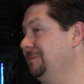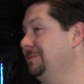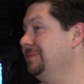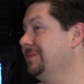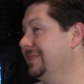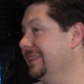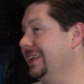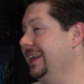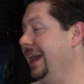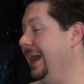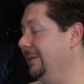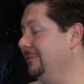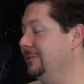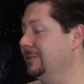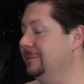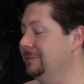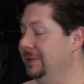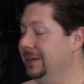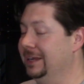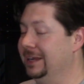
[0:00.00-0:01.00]
I
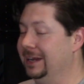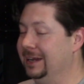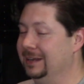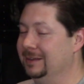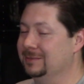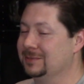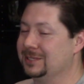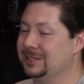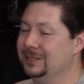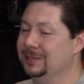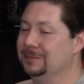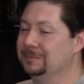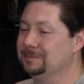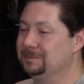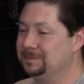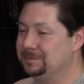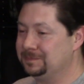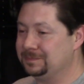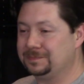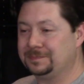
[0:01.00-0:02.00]
will admit, I am slow.
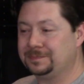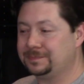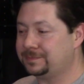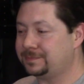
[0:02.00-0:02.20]
Yeah.